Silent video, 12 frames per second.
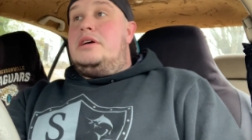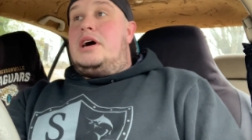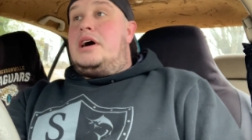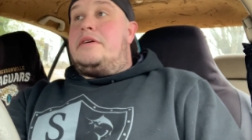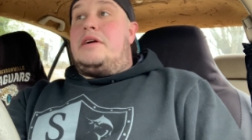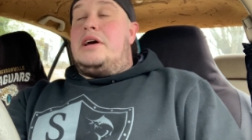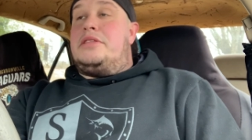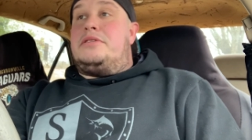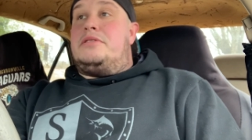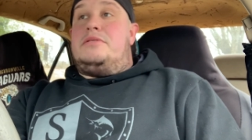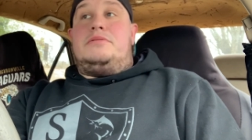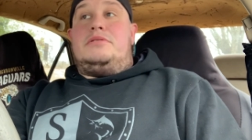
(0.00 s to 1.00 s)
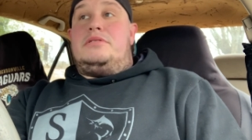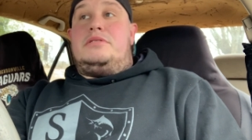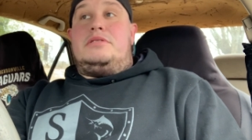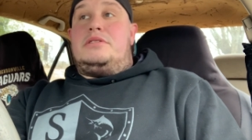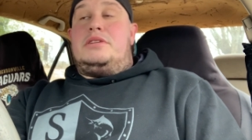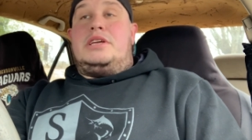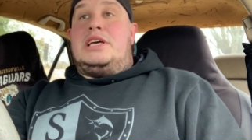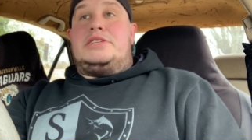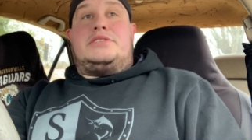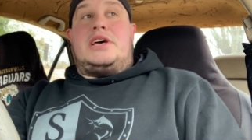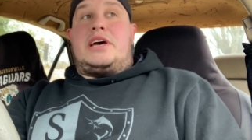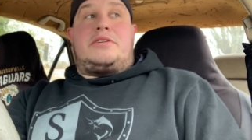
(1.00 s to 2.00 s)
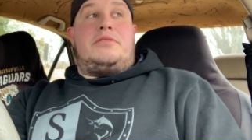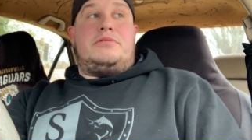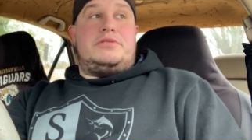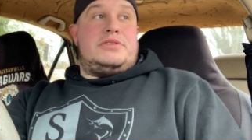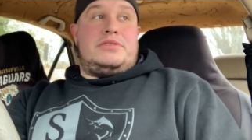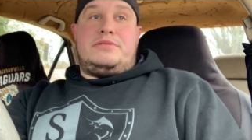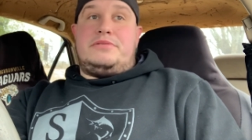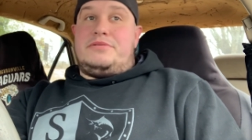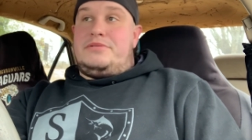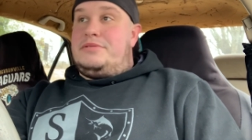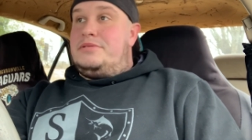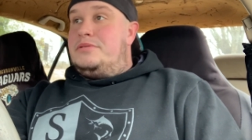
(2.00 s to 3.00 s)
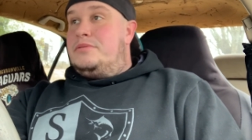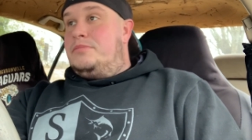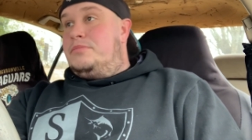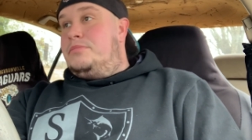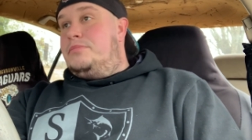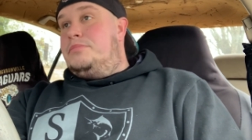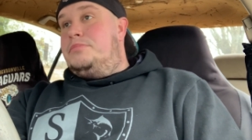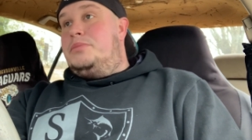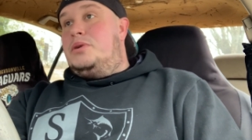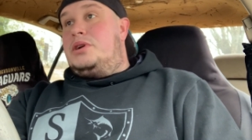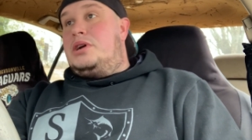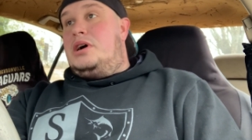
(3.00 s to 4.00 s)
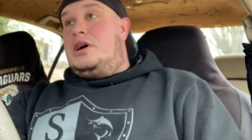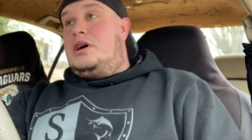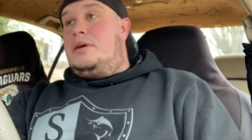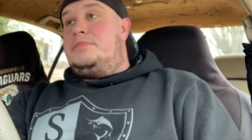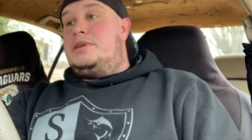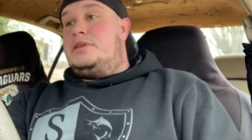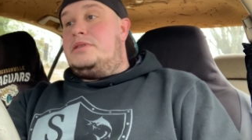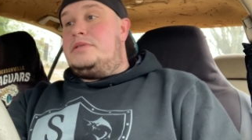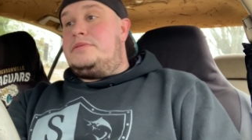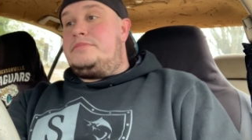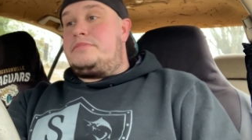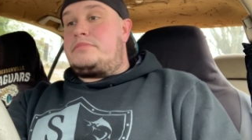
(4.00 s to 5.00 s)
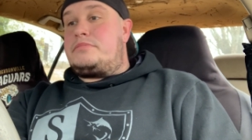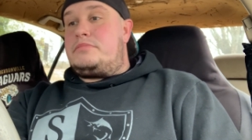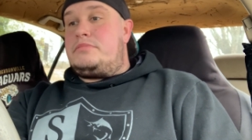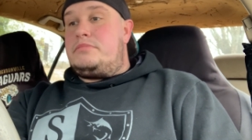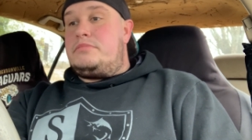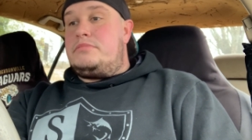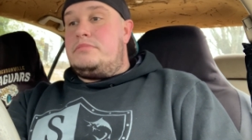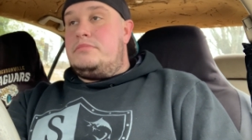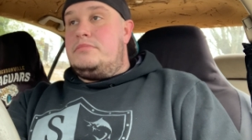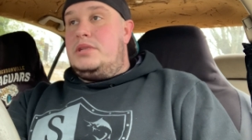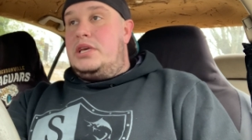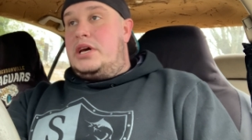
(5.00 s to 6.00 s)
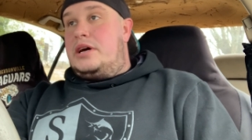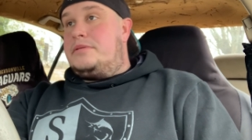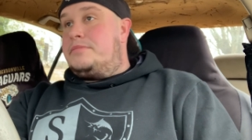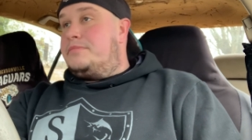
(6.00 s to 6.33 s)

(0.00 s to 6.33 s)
I'd rather get Zach Ertz. But um, yeah.